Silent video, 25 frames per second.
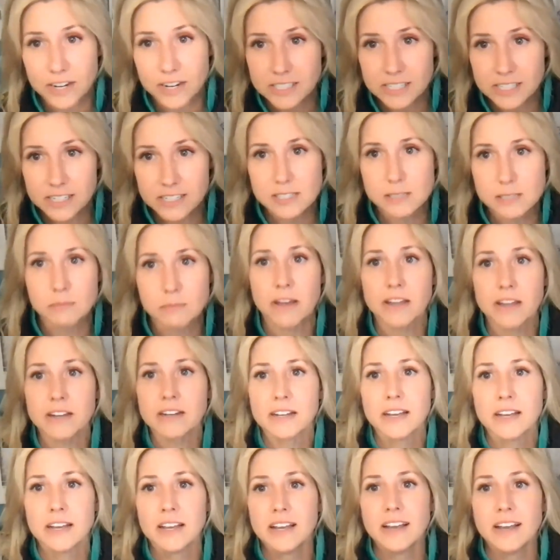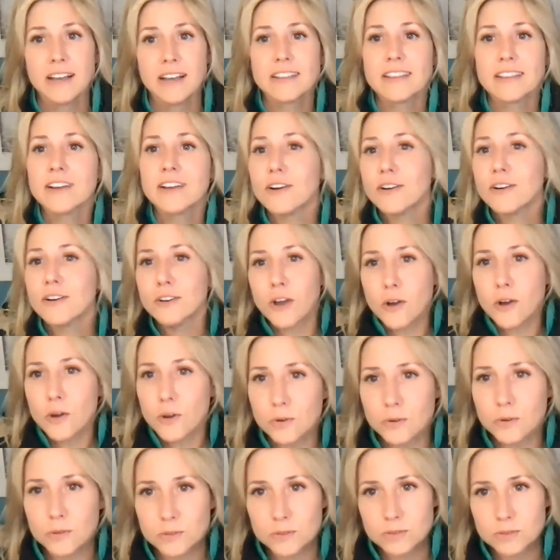ideas, but there are
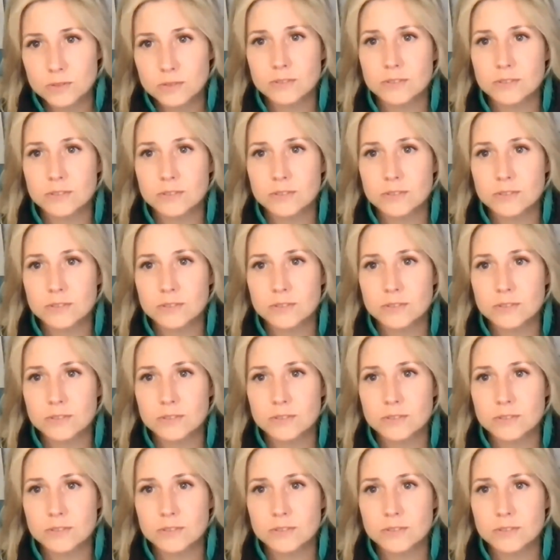no,